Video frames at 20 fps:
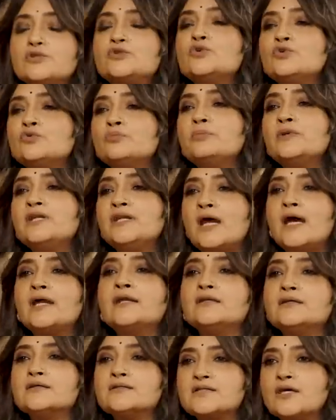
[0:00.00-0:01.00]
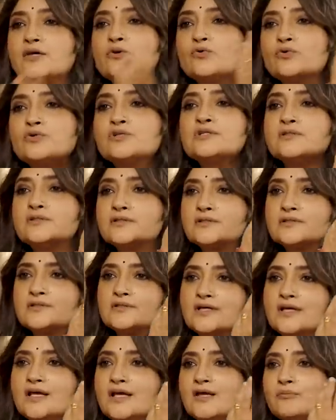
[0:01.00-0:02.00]
it took me 9 years. I wrote it
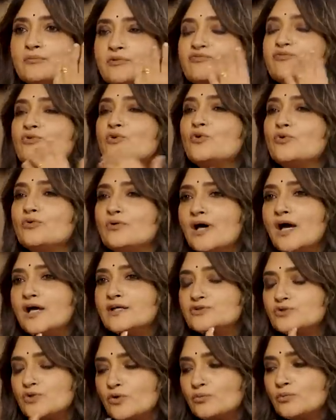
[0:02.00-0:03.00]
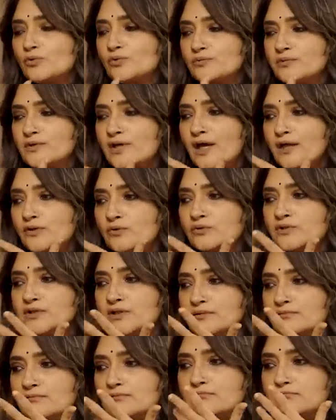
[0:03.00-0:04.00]
before I shot, I wrote it